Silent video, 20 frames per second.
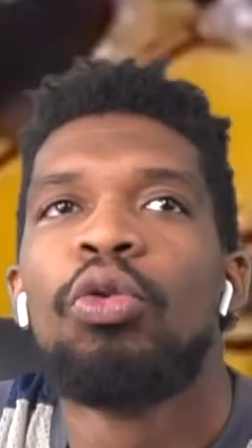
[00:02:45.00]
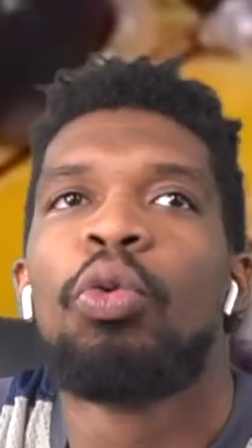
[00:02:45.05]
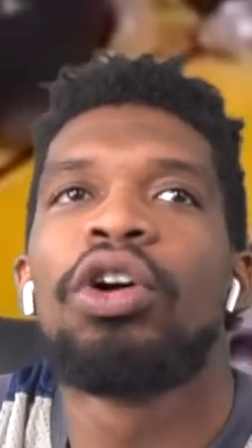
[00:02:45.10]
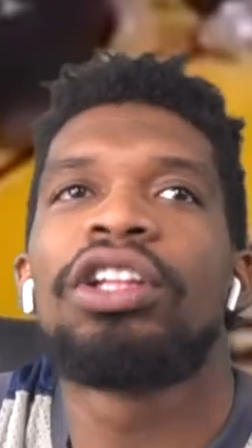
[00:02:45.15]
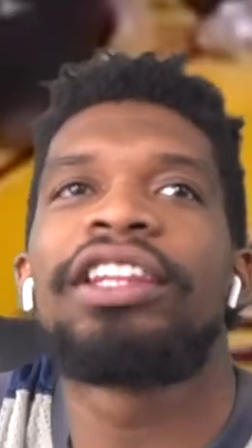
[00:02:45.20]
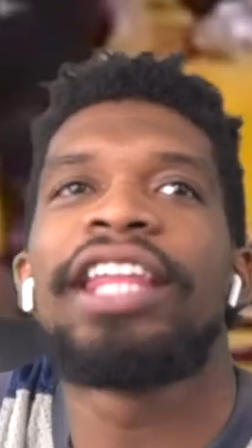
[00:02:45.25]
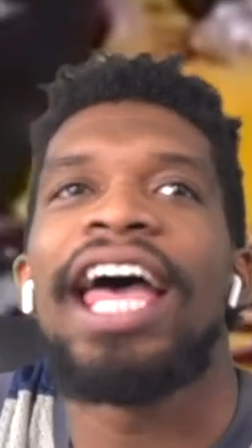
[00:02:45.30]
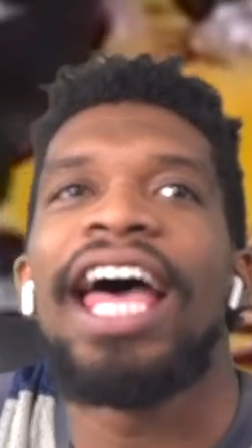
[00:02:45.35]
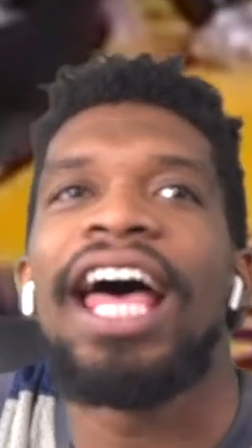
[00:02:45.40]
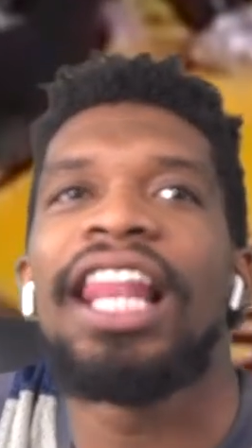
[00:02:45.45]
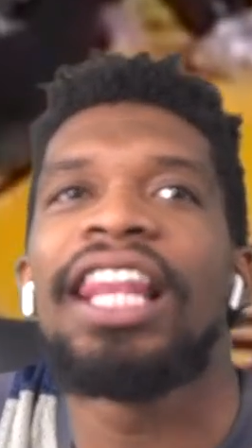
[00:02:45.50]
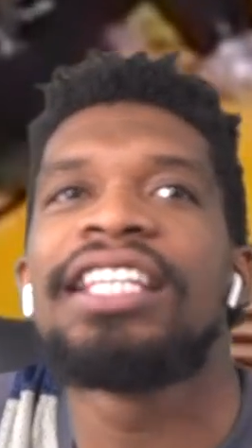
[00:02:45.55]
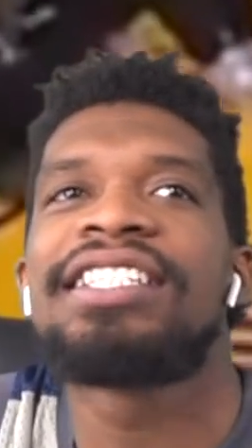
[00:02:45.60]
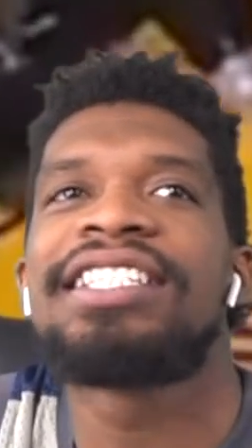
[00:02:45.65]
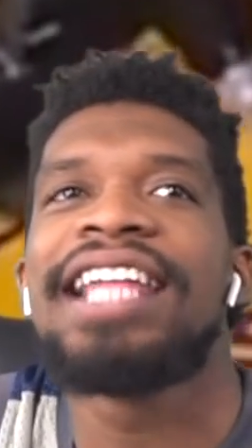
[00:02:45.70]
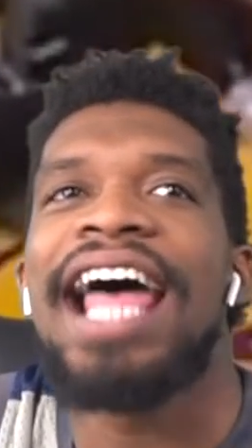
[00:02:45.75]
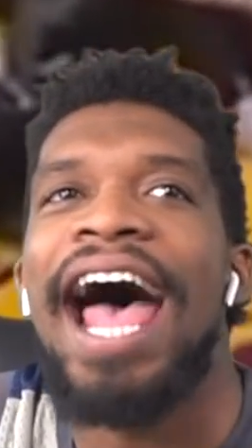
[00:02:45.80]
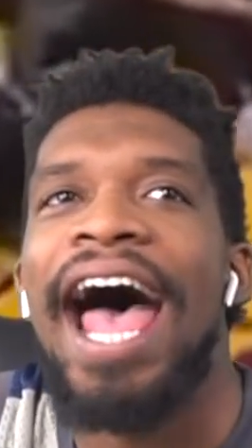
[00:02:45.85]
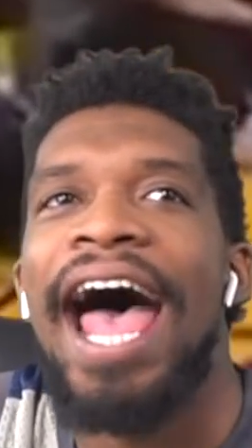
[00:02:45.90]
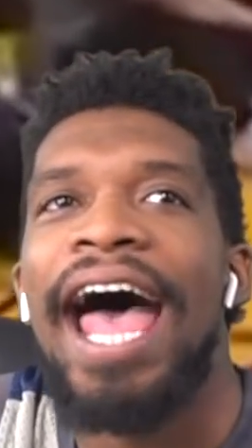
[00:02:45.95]
What the hell
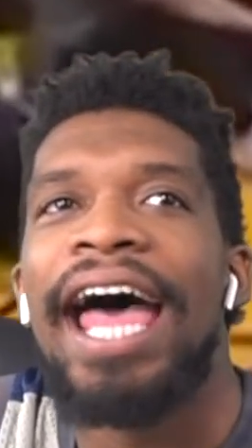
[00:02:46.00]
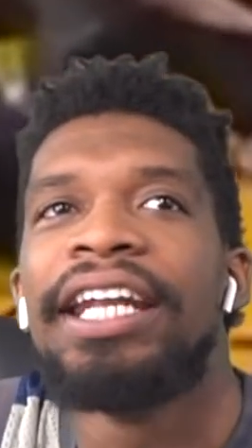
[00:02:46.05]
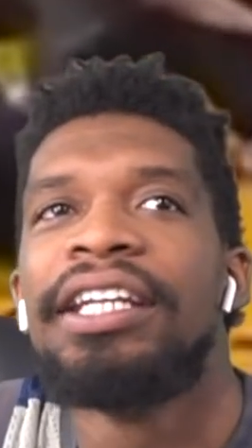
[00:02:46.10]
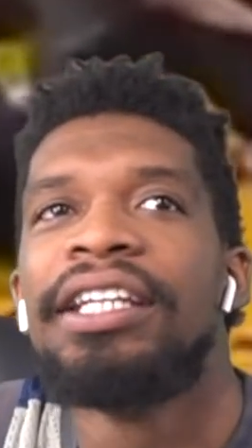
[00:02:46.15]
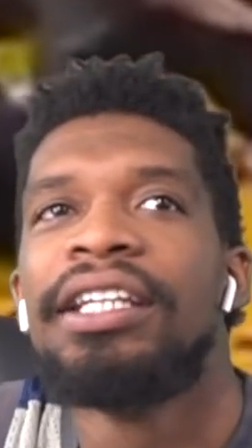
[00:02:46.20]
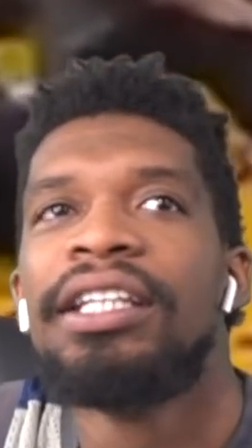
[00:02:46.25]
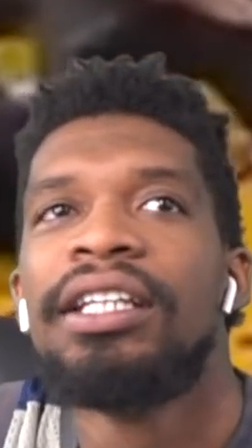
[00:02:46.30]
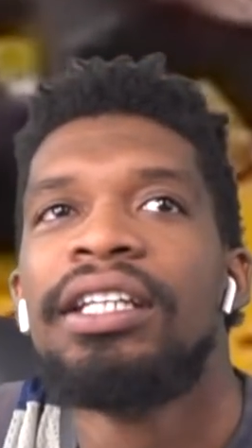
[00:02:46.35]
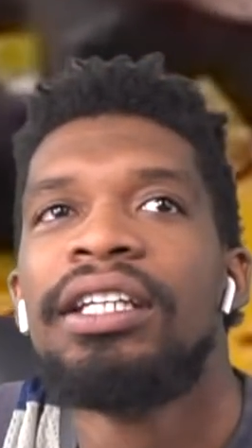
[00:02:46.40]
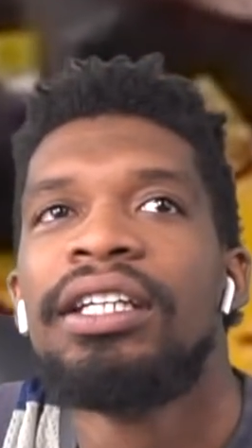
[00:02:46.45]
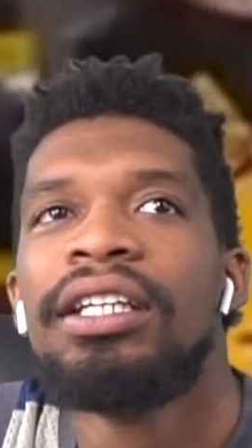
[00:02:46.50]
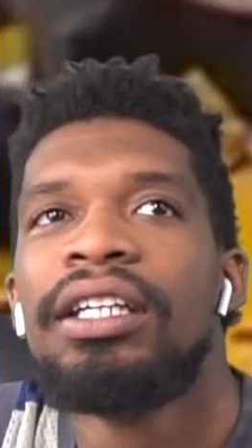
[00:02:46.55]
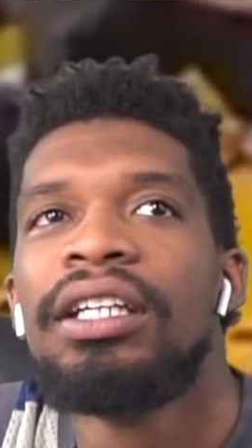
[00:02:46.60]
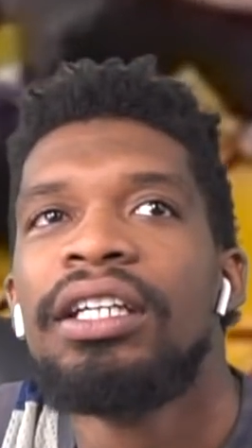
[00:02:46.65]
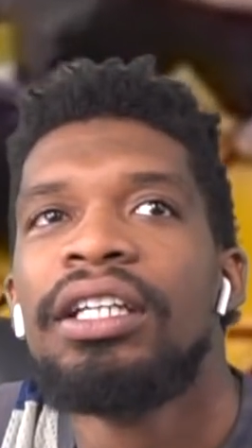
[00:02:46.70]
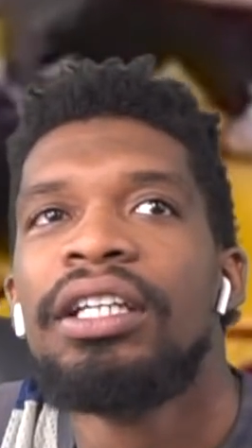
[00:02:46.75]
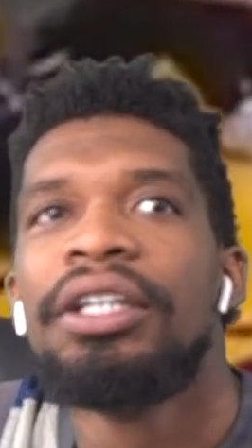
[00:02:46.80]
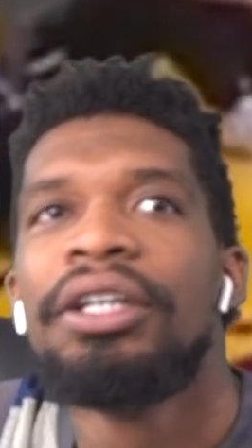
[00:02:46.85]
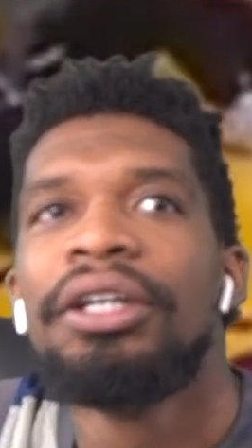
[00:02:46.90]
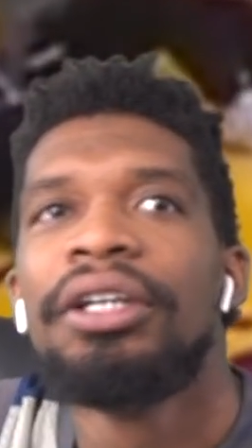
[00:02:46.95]
is that?
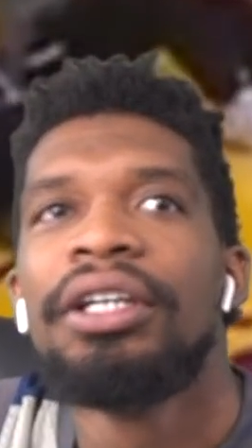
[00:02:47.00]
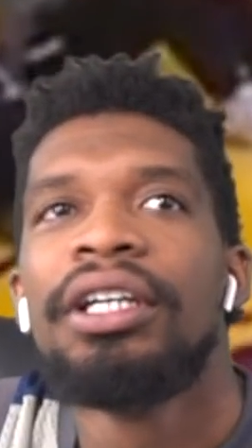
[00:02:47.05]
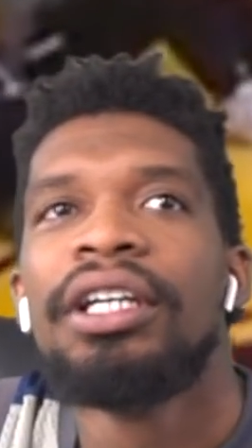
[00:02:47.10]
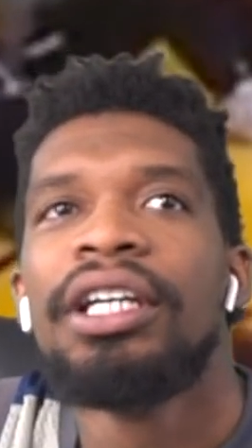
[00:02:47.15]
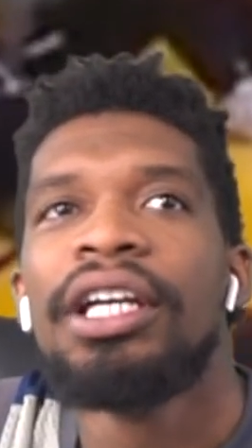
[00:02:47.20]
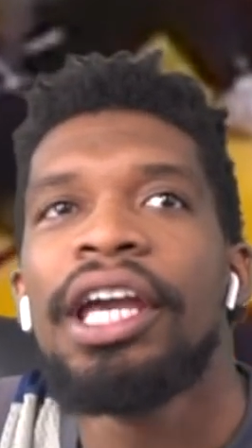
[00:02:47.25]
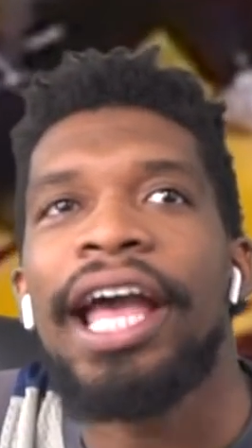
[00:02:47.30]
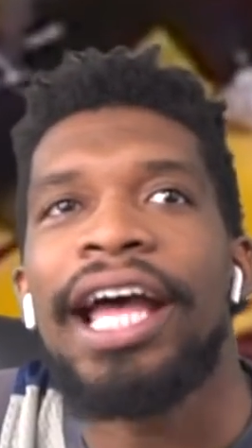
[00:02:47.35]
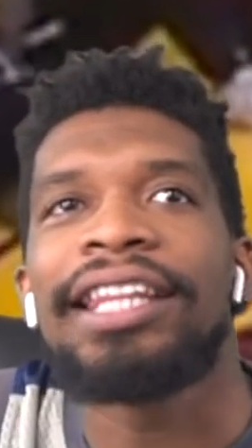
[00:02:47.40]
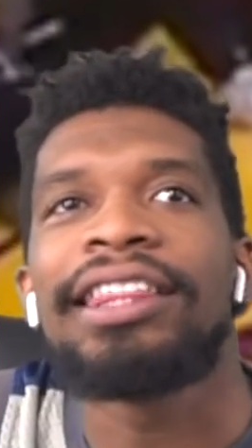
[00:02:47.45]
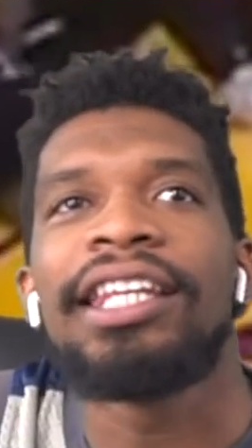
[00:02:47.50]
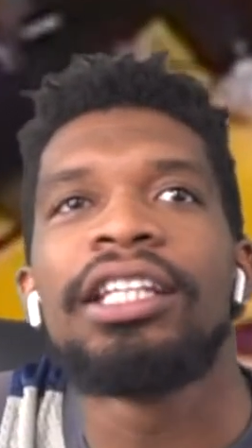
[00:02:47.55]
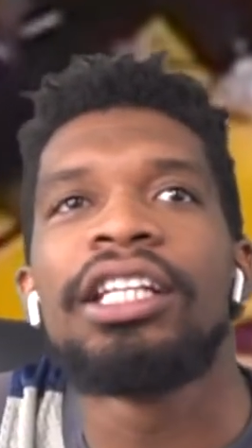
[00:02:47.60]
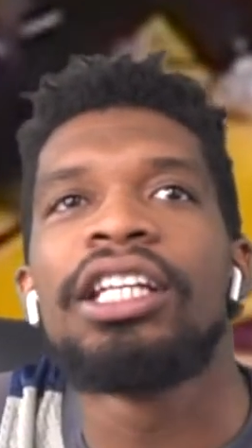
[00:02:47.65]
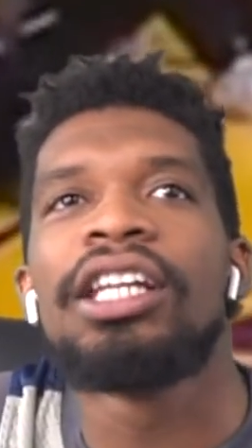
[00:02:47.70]
He got that